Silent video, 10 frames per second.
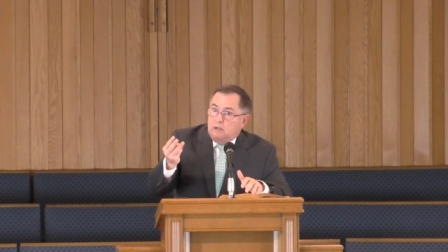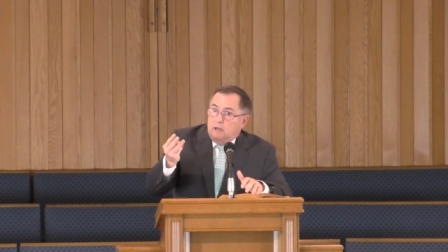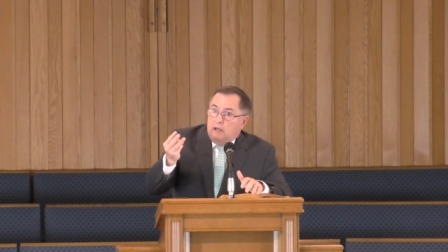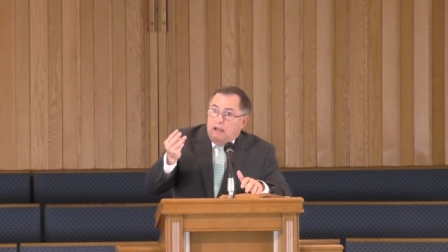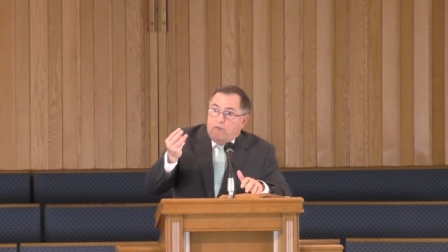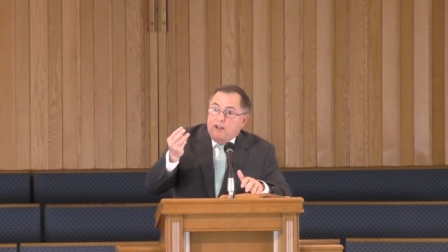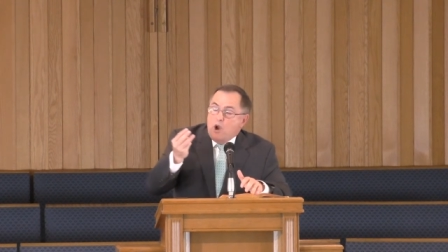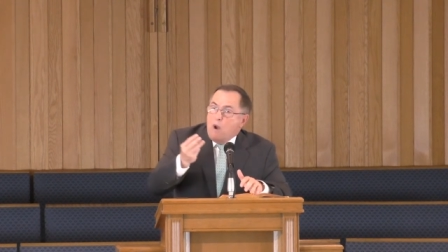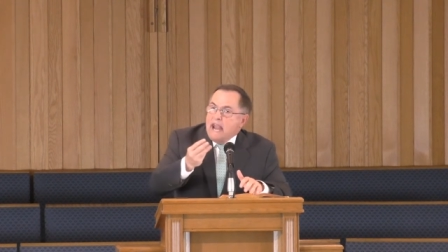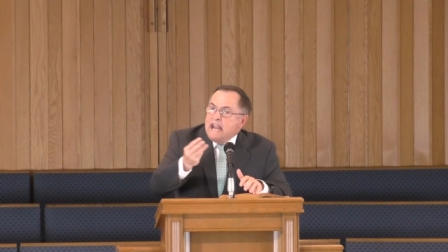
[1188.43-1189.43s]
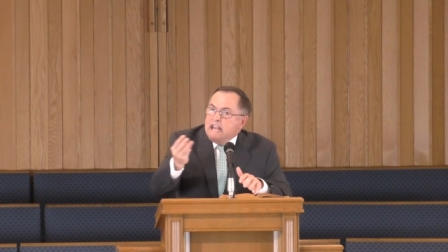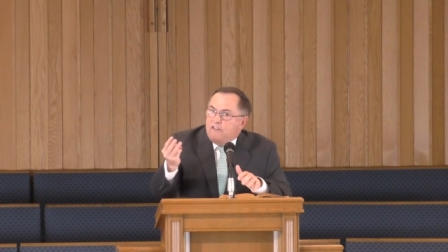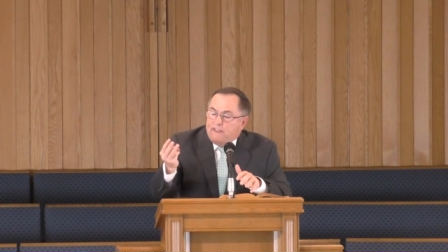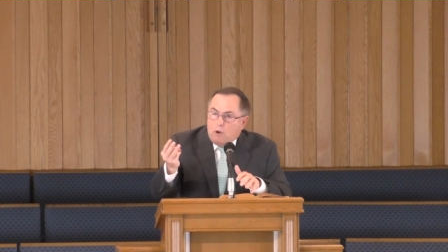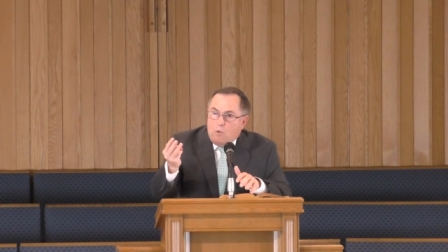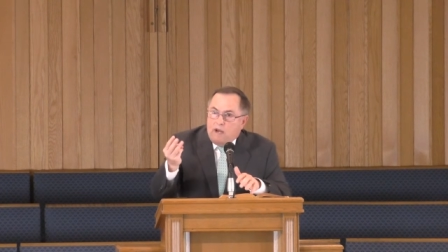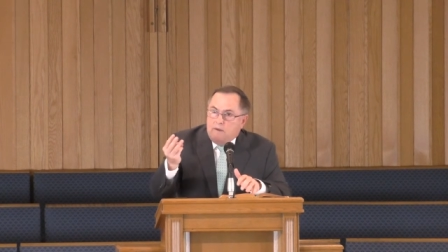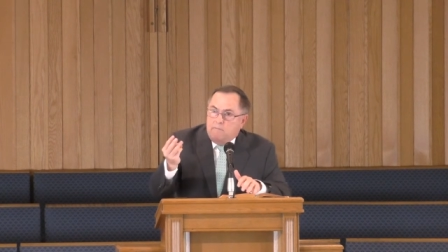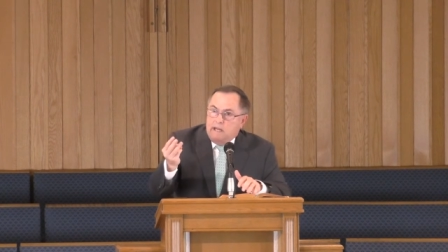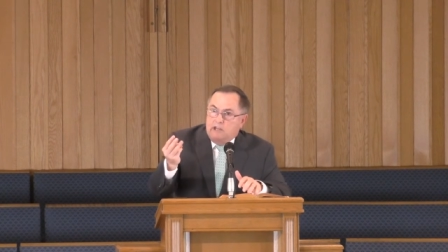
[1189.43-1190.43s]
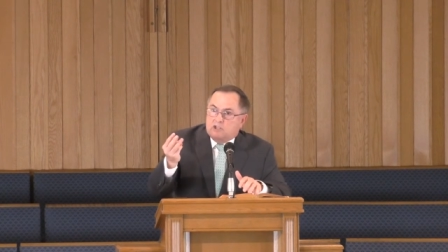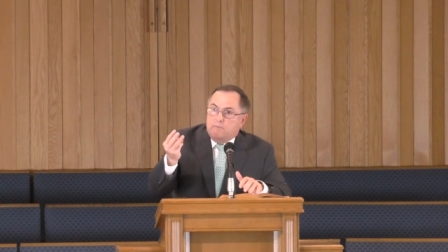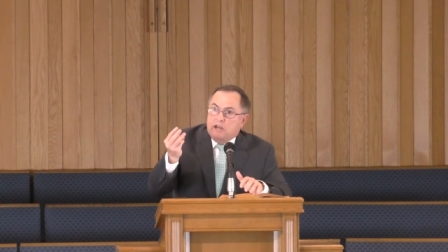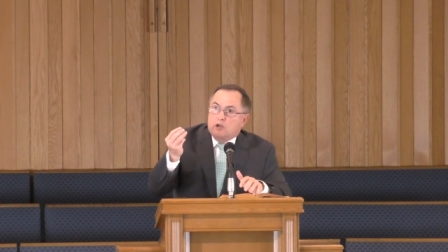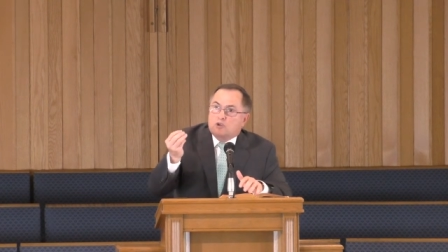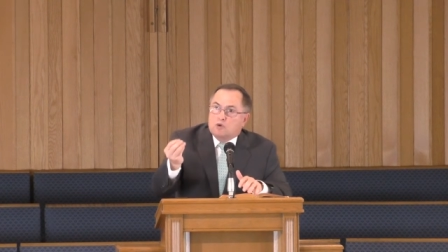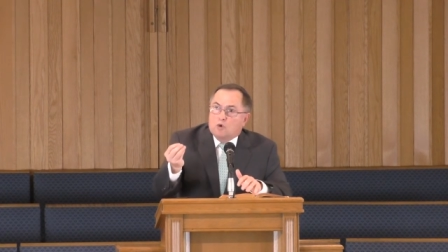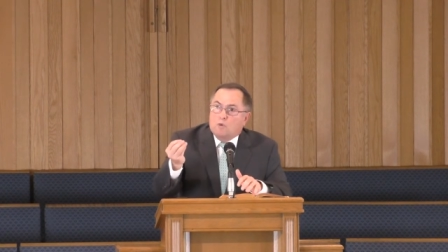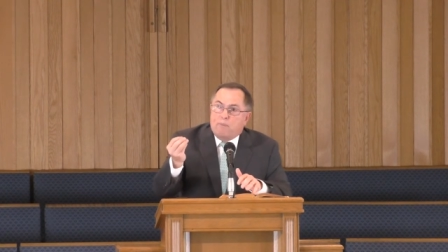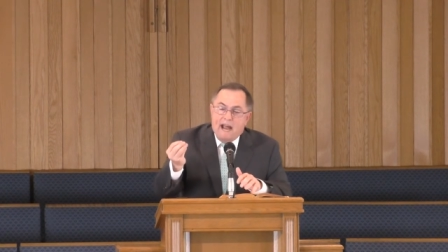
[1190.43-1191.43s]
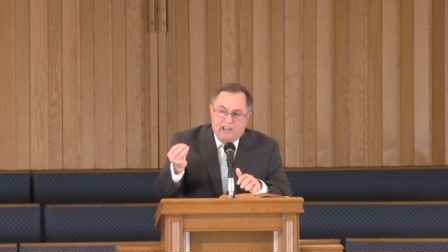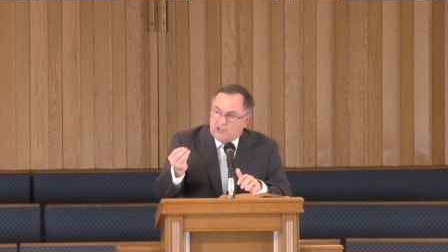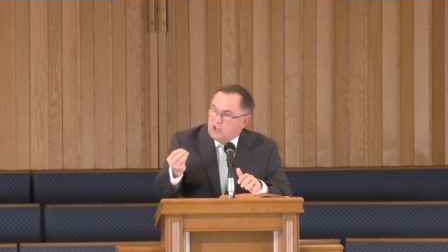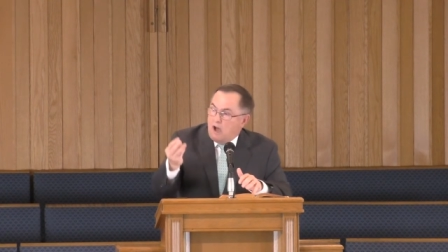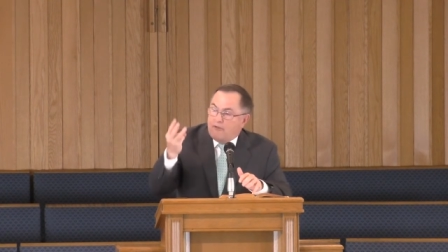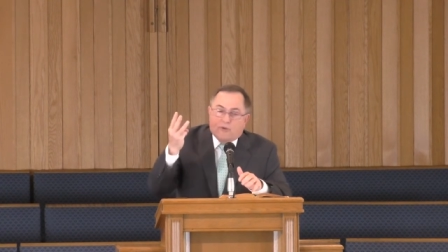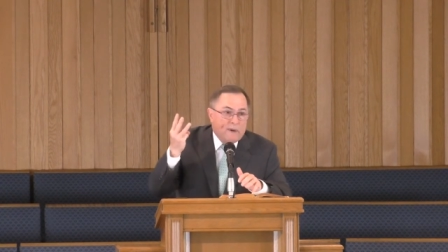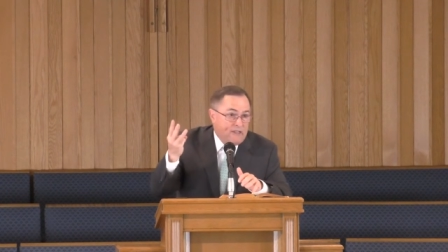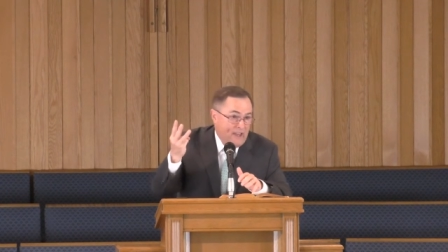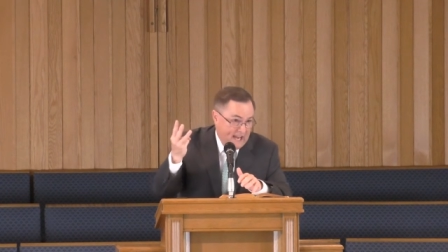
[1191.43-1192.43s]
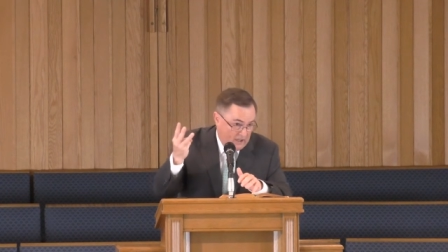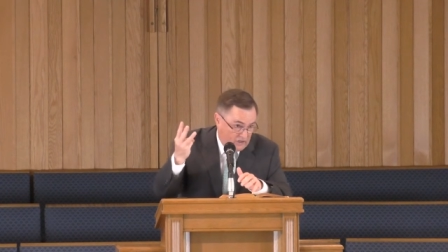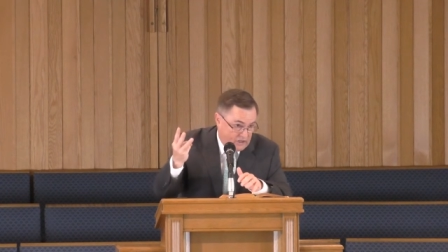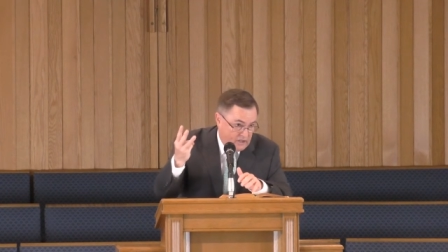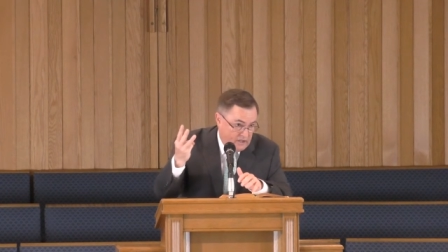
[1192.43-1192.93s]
if we know anything what it means to be controlled by his love, three things,